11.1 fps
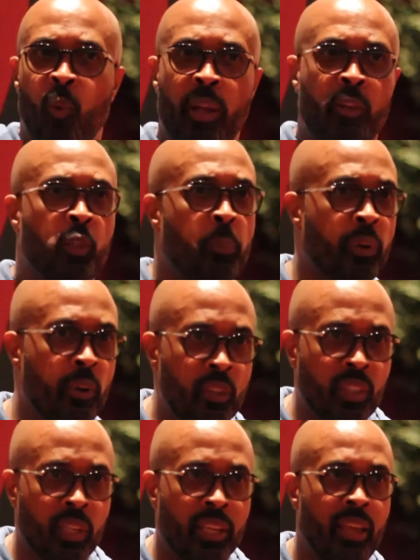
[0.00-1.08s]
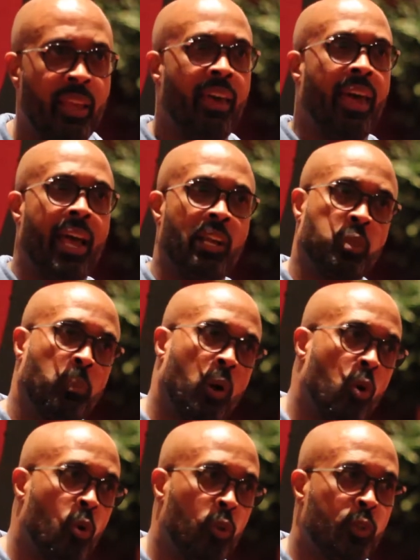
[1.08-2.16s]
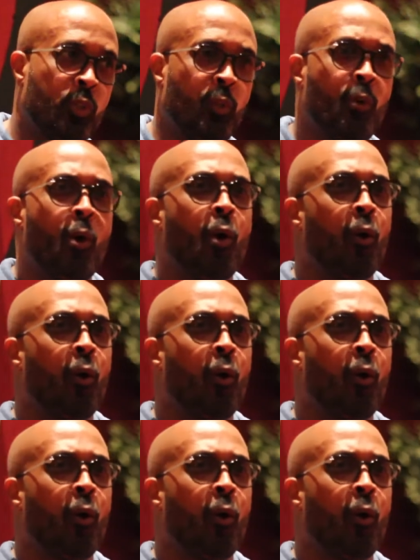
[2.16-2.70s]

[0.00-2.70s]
way spiritually, as opposed to